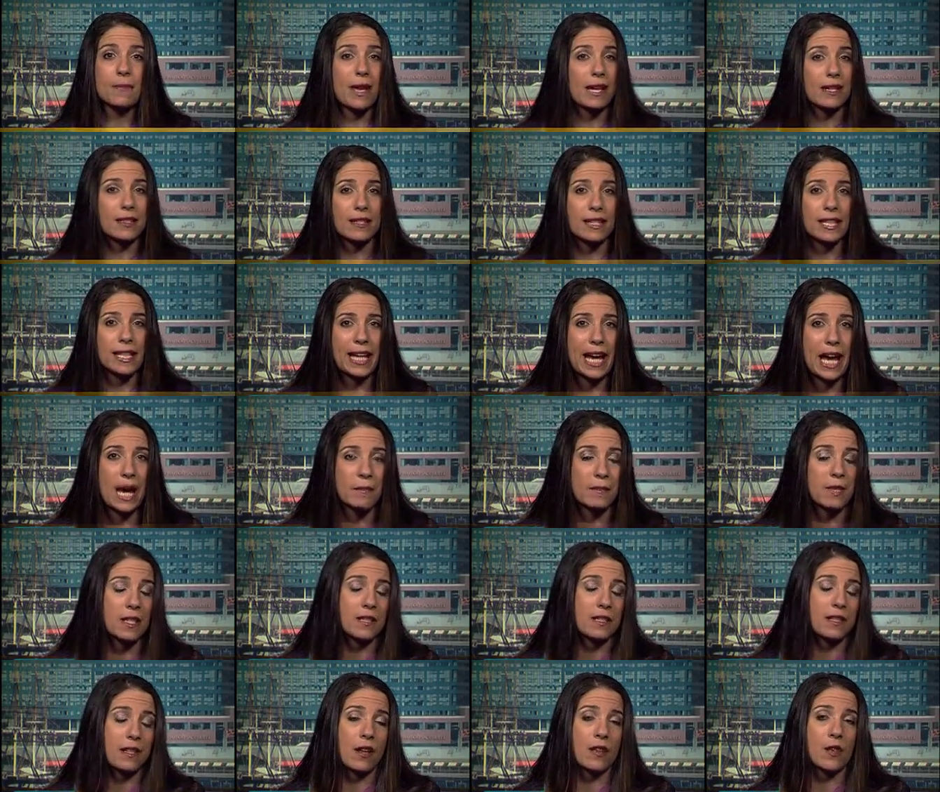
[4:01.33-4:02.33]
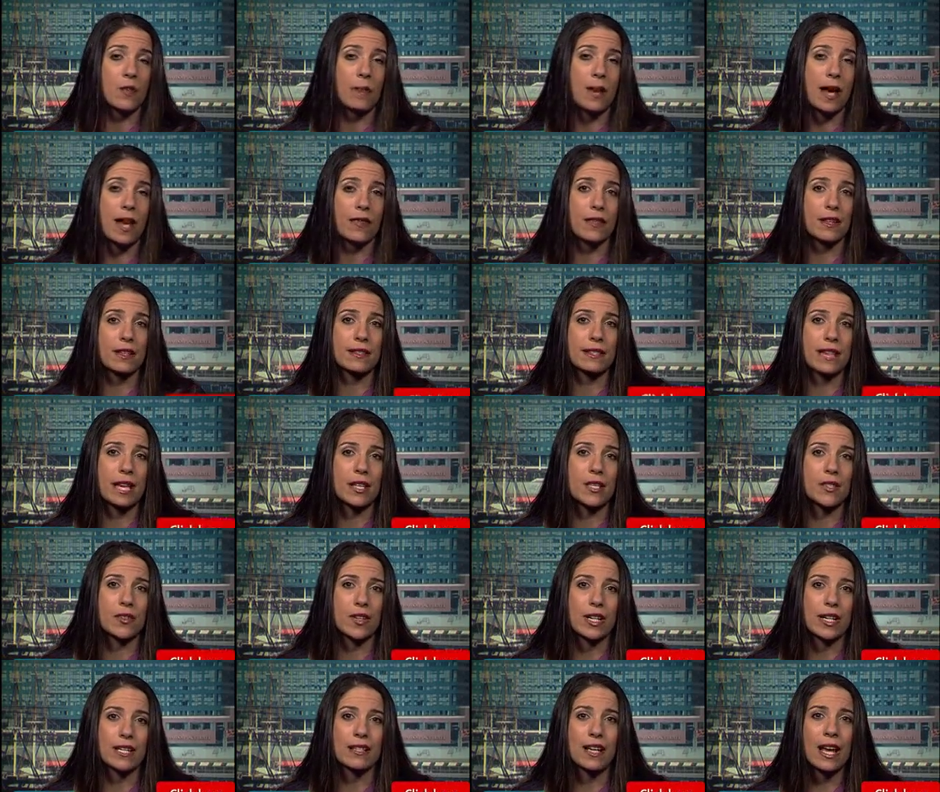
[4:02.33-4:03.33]
medicine cabinets, and other bath
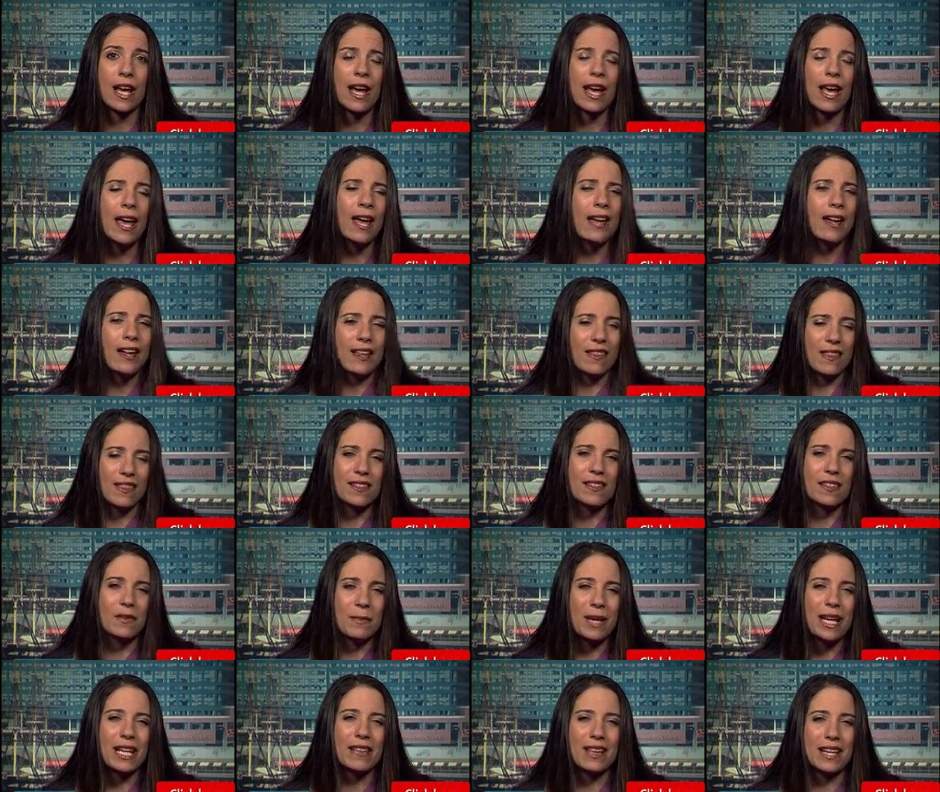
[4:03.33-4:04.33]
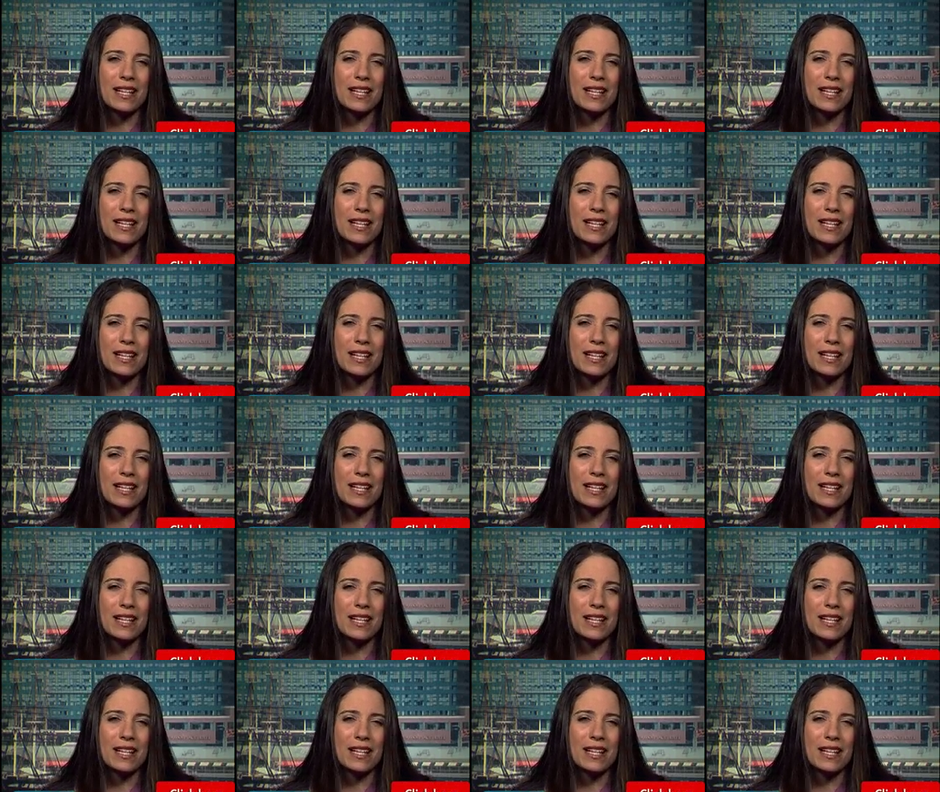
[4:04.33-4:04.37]
accessories. And to me,